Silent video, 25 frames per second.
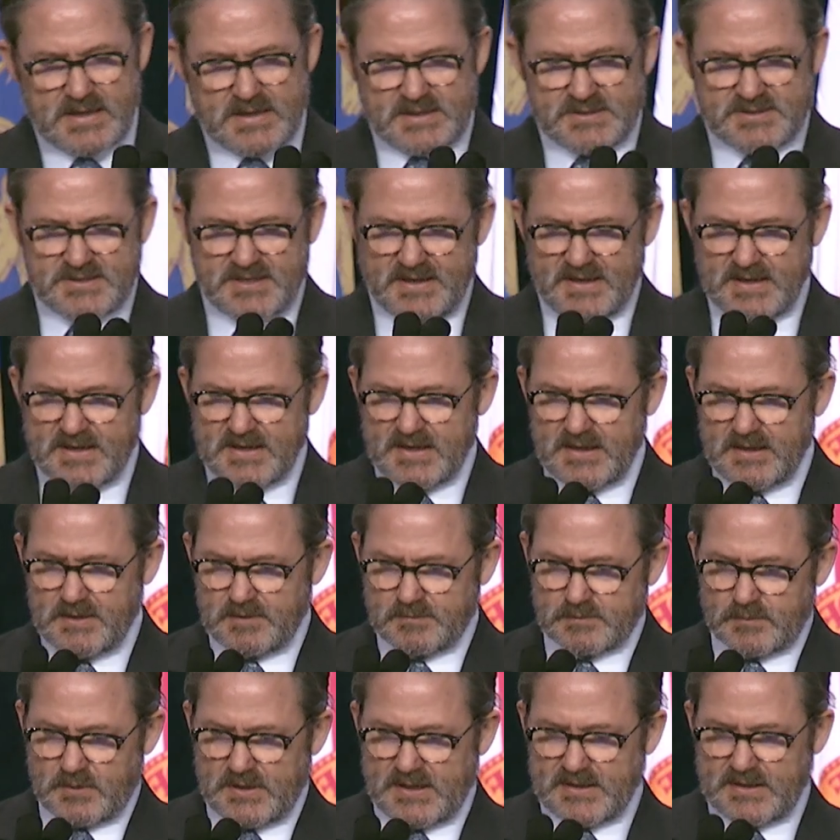
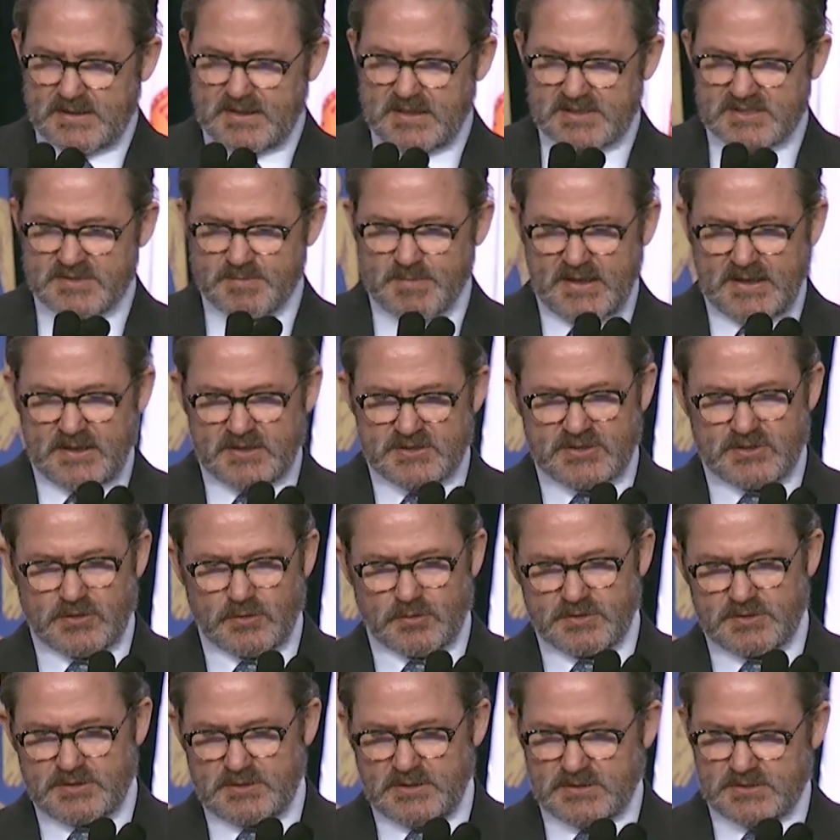Today, Rocky has many
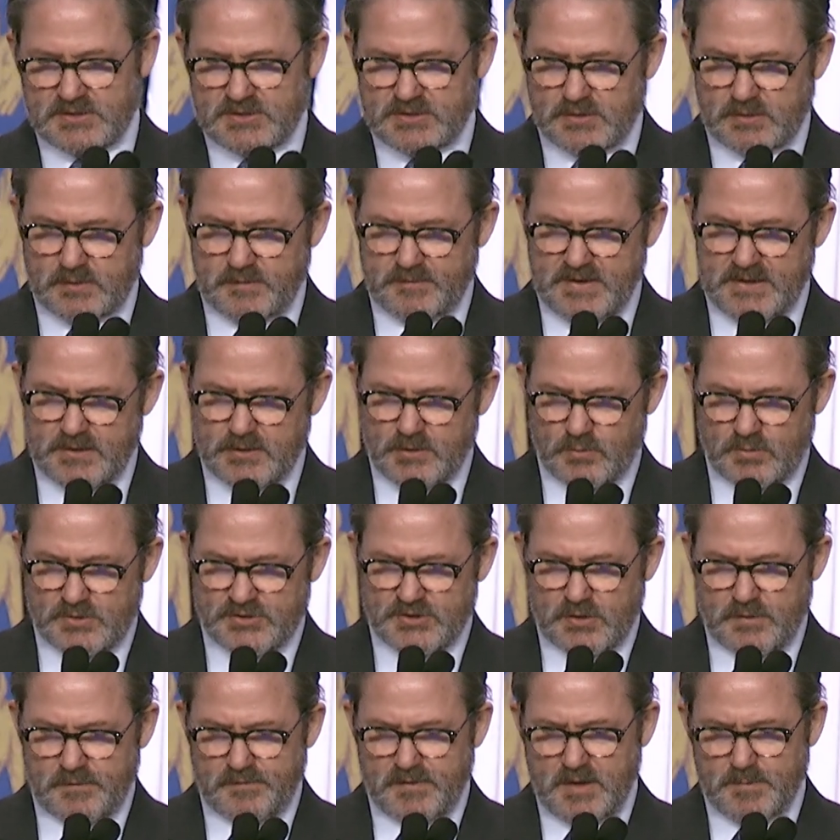associates serving in the
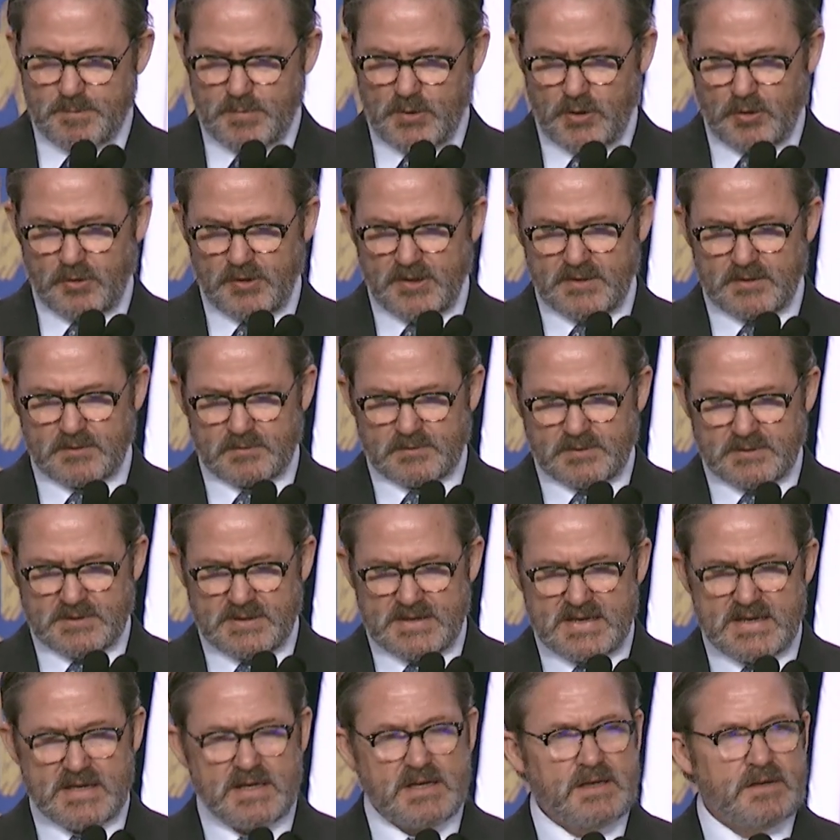reserve component,
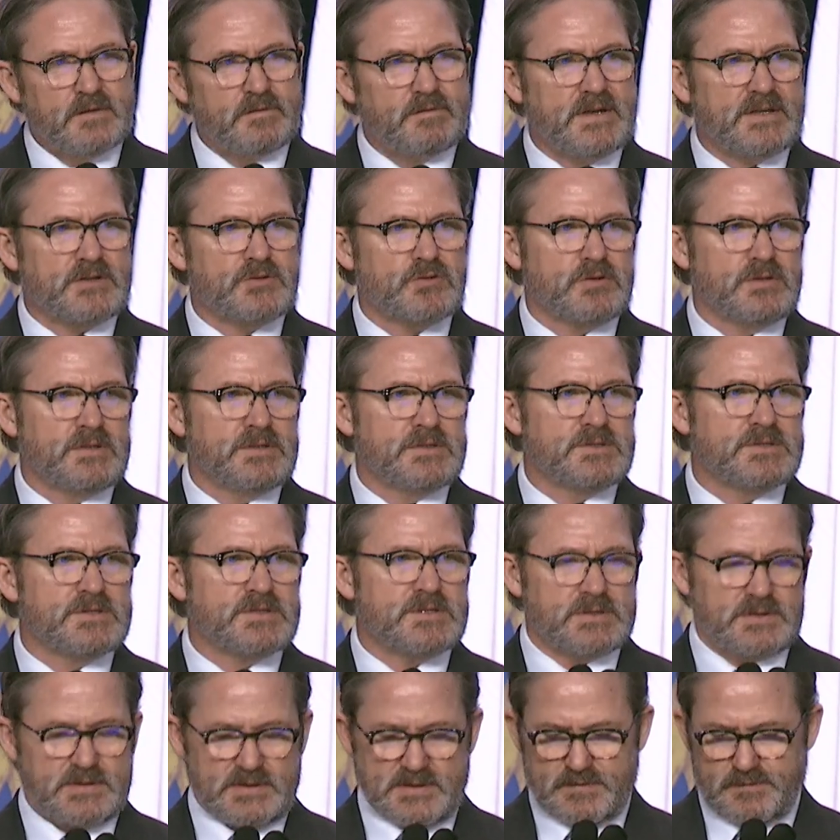
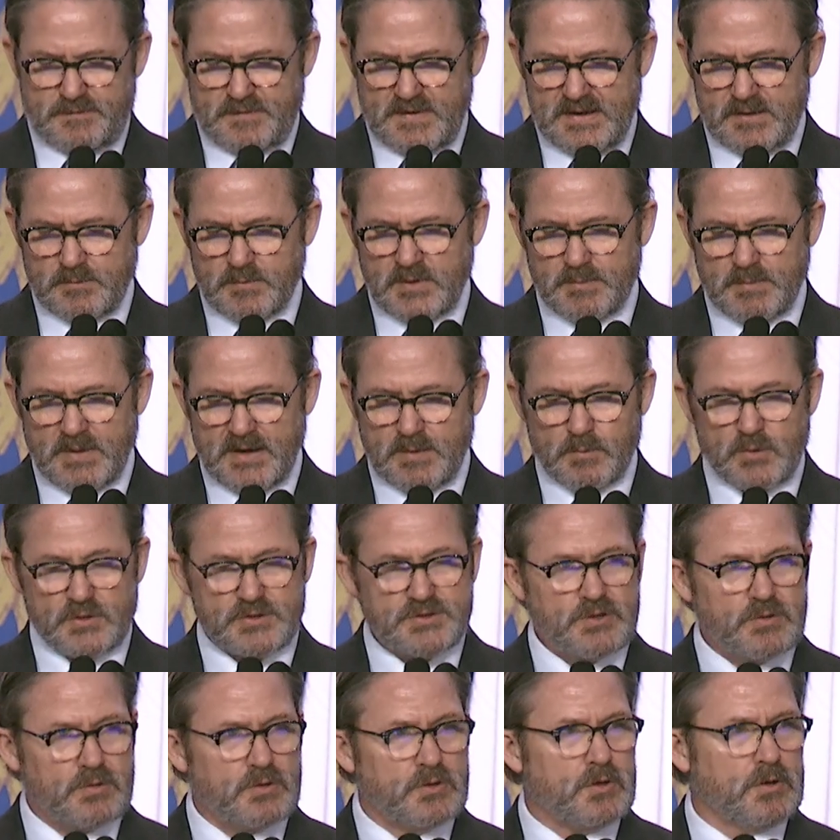veterans, and family members
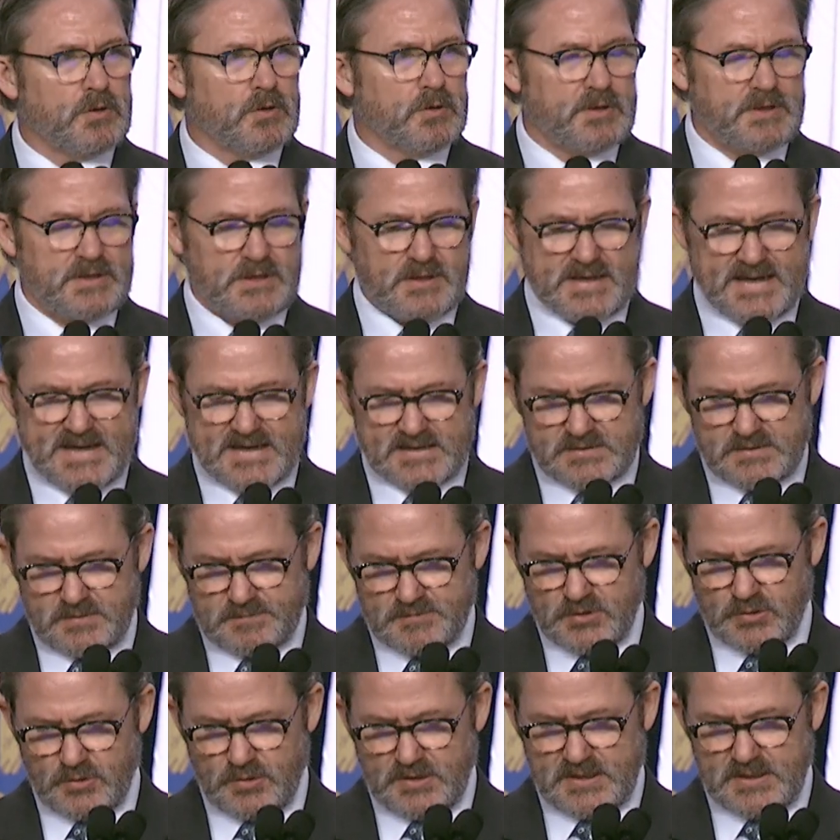who are currently on active
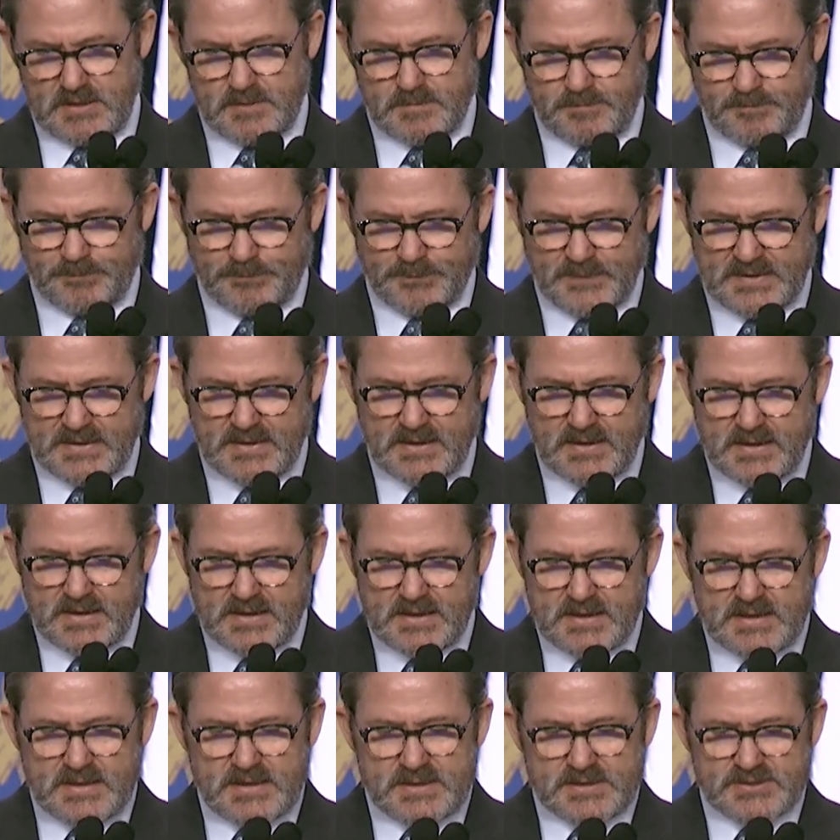duty,
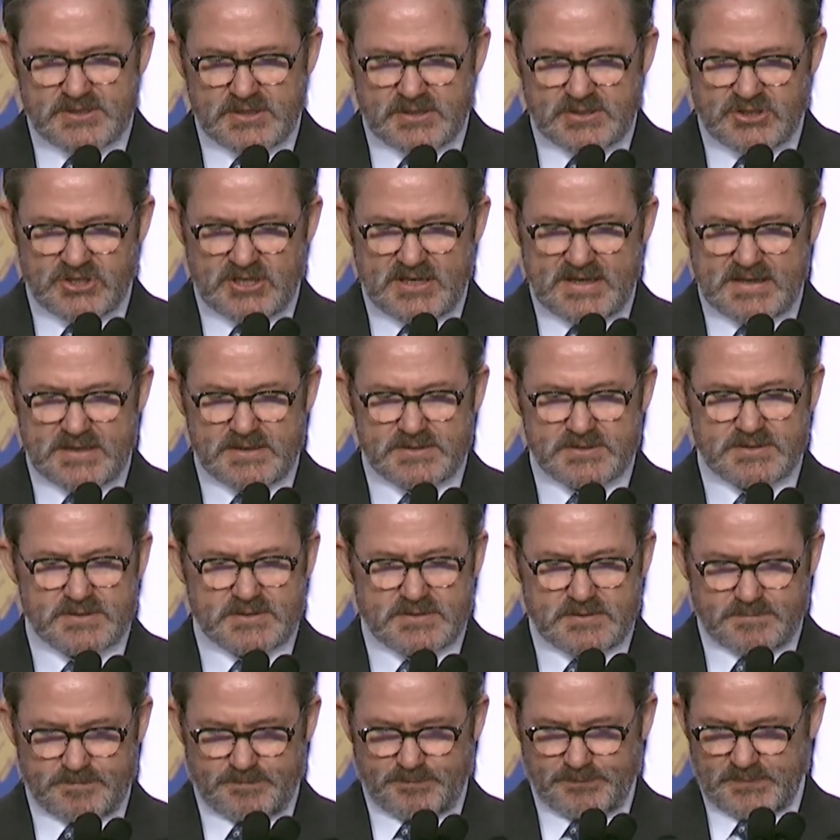such
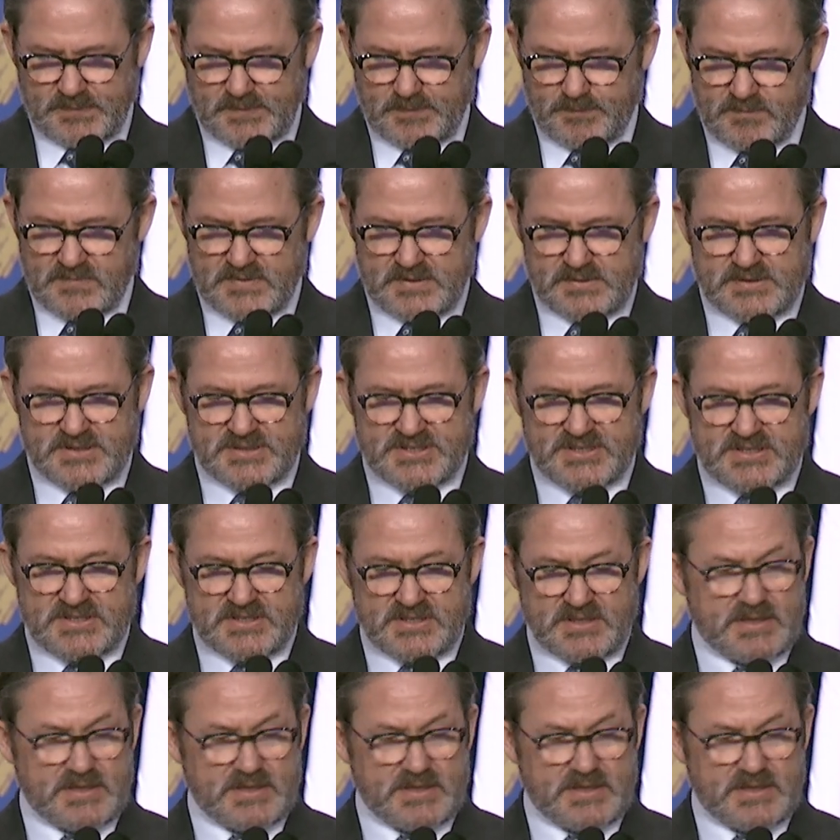as this